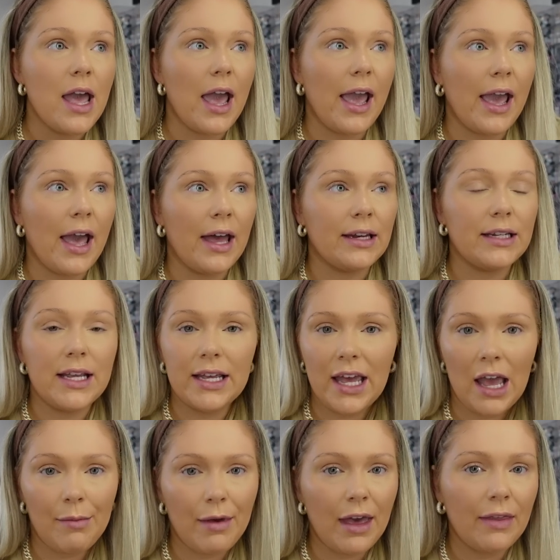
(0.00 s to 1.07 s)
And he
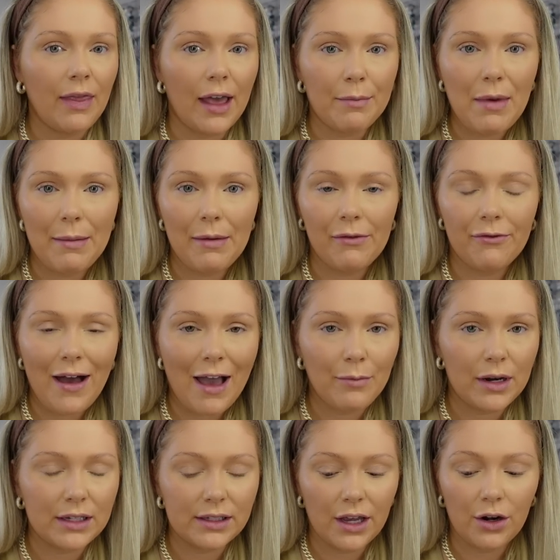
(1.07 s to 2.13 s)
came in like maybe 5
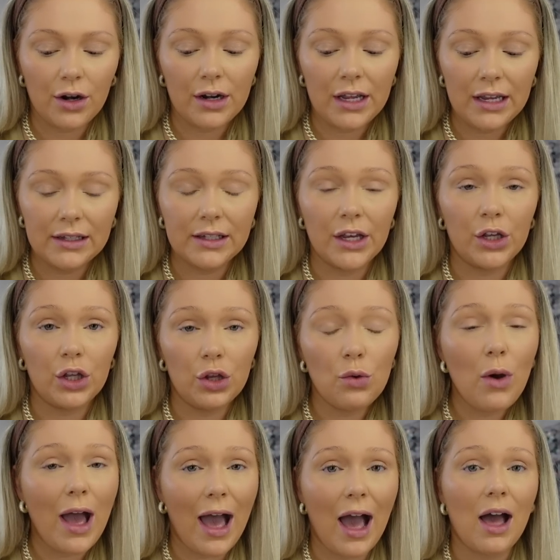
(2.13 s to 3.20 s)
minutes later and he's like, you
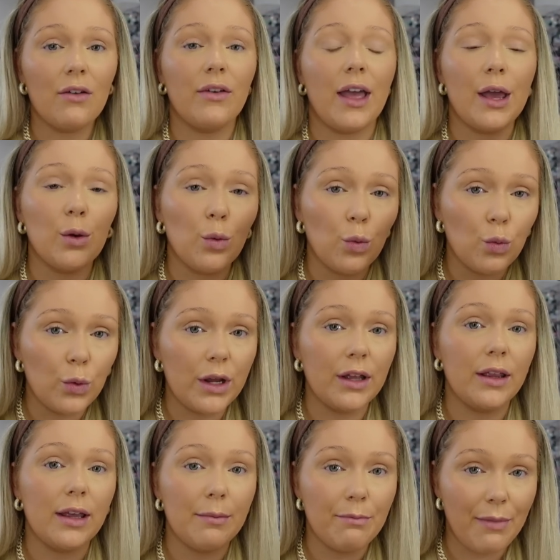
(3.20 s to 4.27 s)
have a
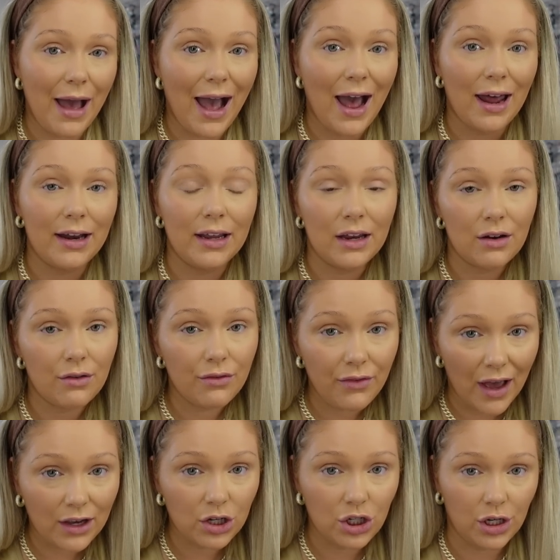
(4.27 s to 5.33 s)
really bad
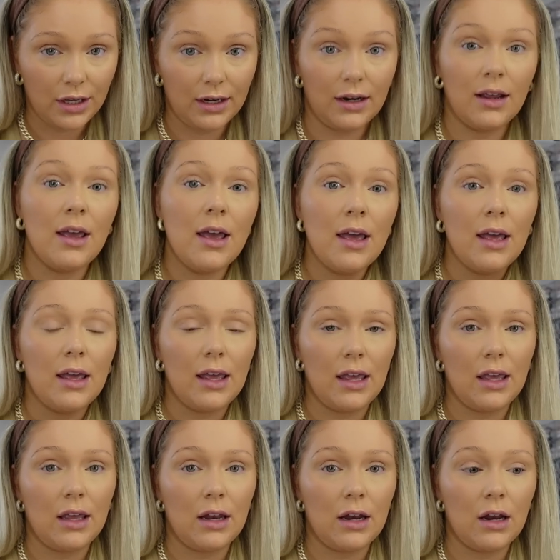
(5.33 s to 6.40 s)
infection
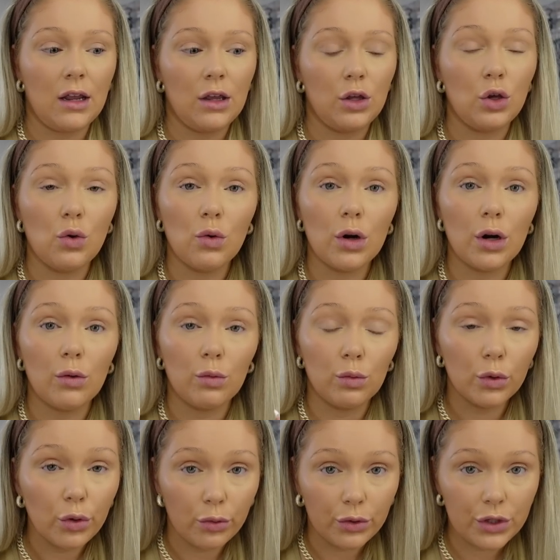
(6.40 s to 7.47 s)
in your
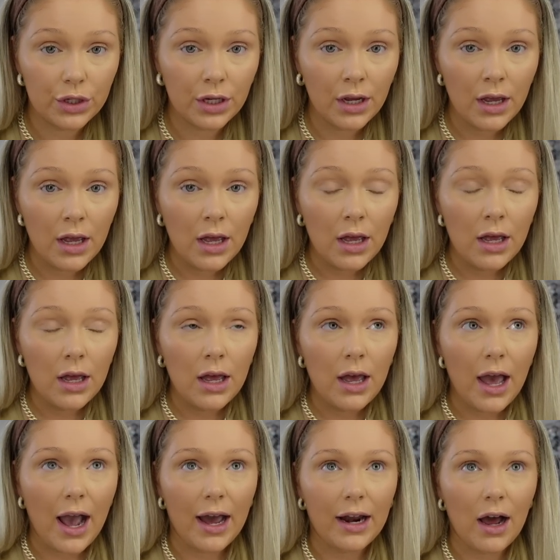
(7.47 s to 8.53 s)
root.
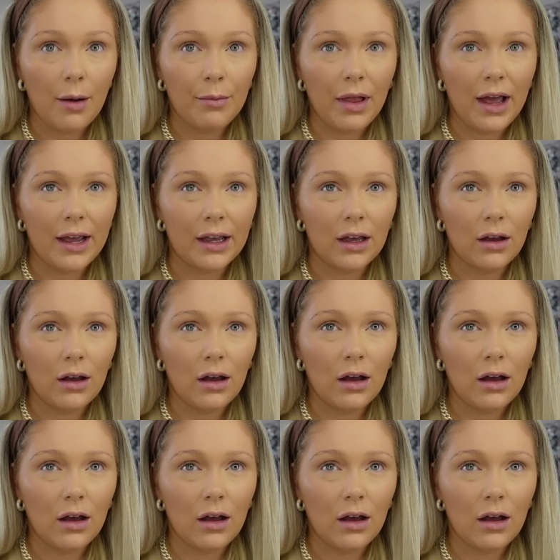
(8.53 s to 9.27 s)
And I'm like,